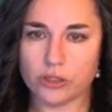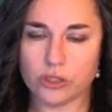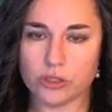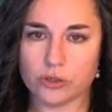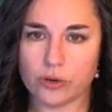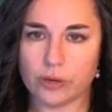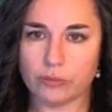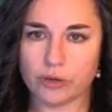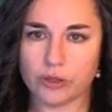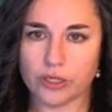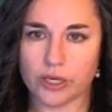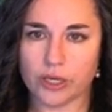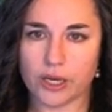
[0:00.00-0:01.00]
so I'm
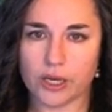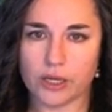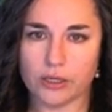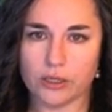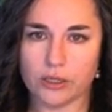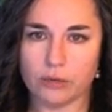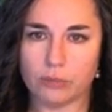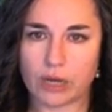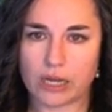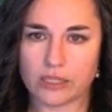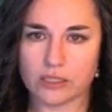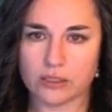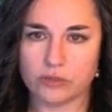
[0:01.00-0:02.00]
going to get a
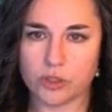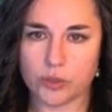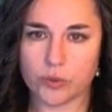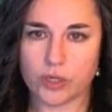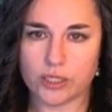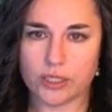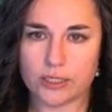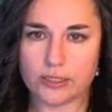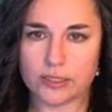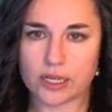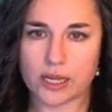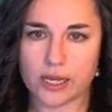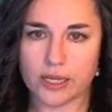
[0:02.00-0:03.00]
positive 2 on this
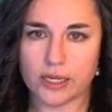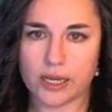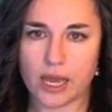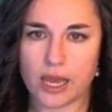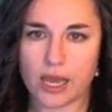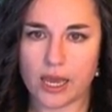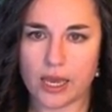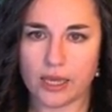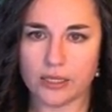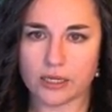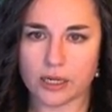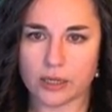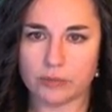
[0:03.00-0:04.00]
side, a
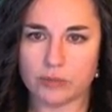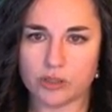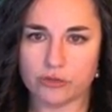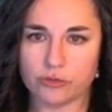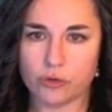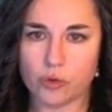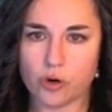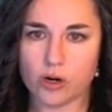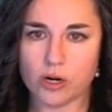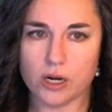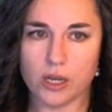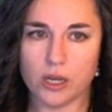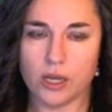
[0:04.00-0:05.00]
times 4,